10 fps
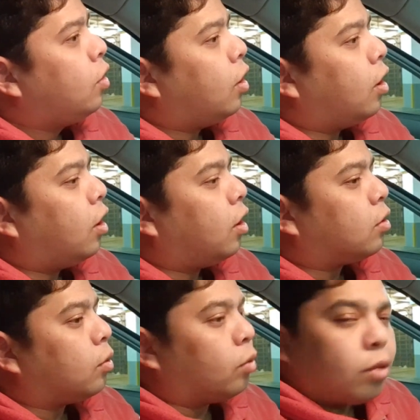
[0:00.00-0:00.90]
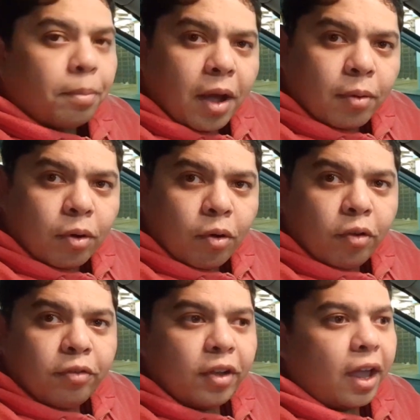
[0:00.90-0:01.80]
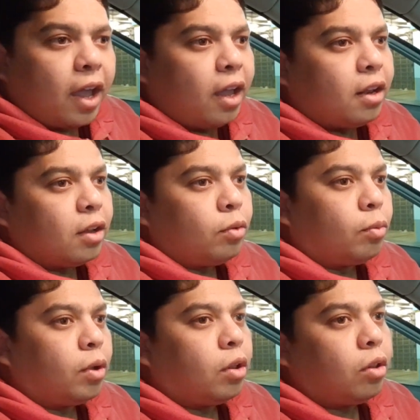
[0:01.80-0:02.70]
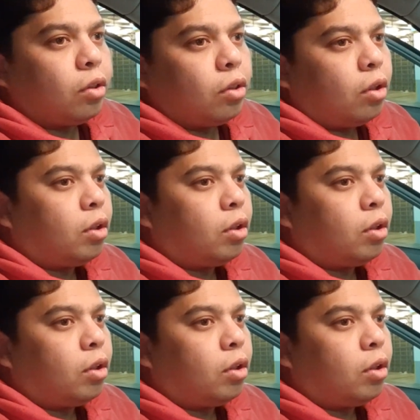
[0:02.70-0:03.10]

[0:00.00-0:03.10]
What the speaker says: It will auto power off, and it will,